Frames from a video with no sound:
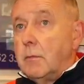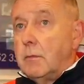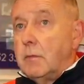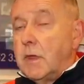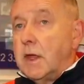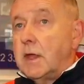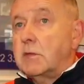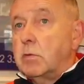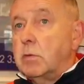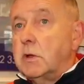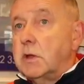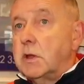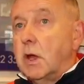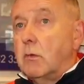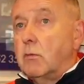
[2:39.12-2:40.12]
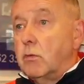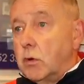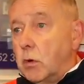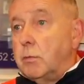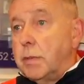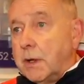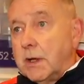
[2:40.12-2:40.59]
theirs was a
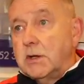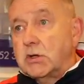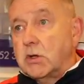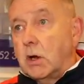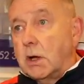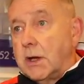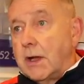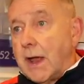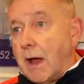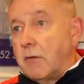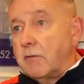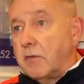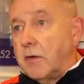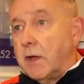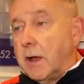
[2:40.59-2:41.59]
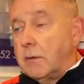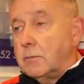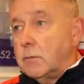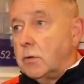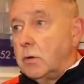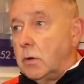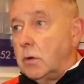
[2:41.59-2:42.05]
real big solid
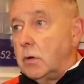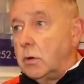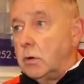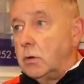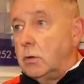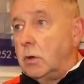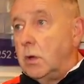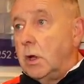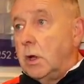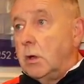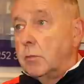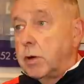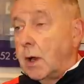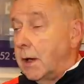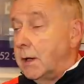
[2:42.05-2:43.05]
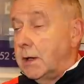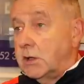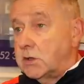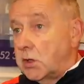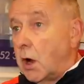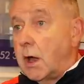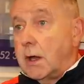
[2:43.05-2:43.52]
outfit who played
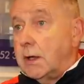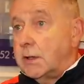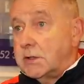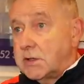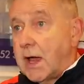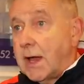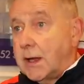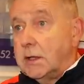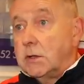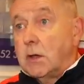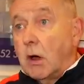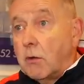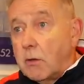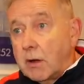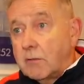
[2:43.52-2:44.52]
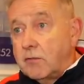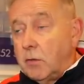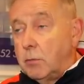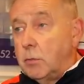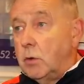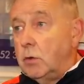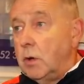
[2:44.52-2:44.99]
exciting attacking direct
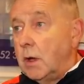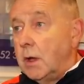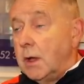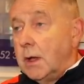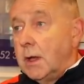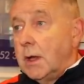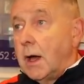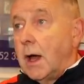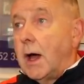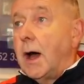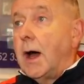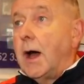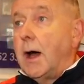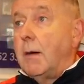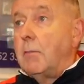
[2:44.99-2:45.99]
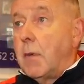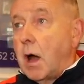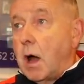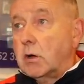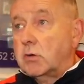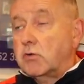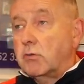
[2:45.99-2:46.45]
football.
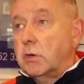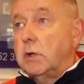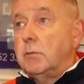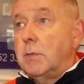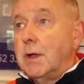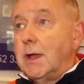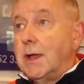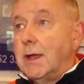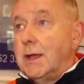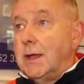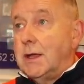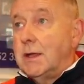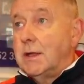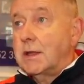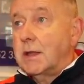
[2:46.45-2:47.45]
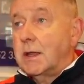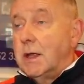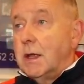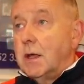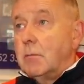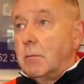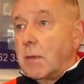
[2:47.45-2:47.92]
Mark's remit is
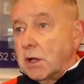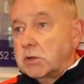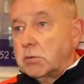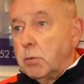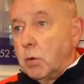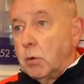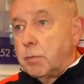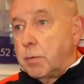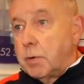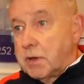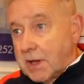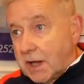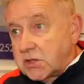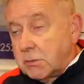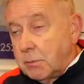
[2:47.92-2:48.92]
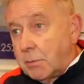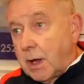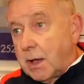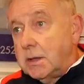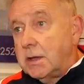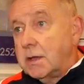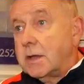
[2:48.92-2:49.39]
much more possession
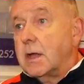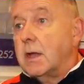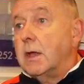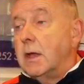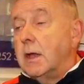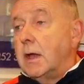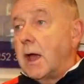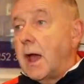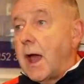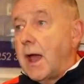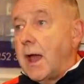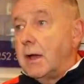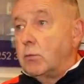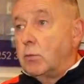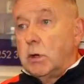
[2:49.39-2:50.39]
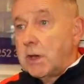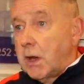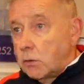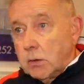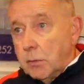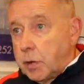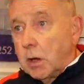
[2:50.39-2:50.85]
based, and we
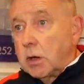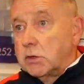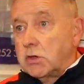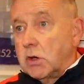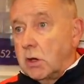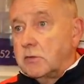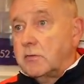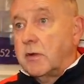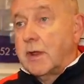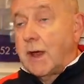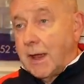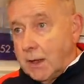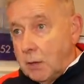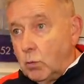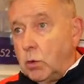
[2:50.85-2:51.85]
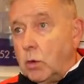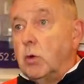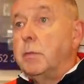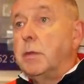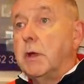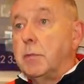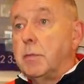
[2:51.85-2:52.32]
don't apologise for that. It
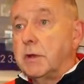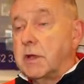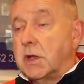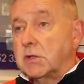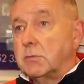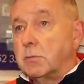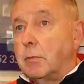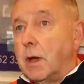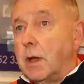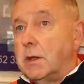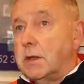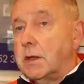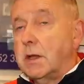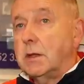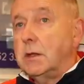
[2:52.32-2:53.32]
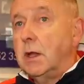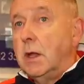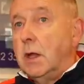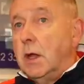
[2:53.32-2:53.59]
will be a possession based, and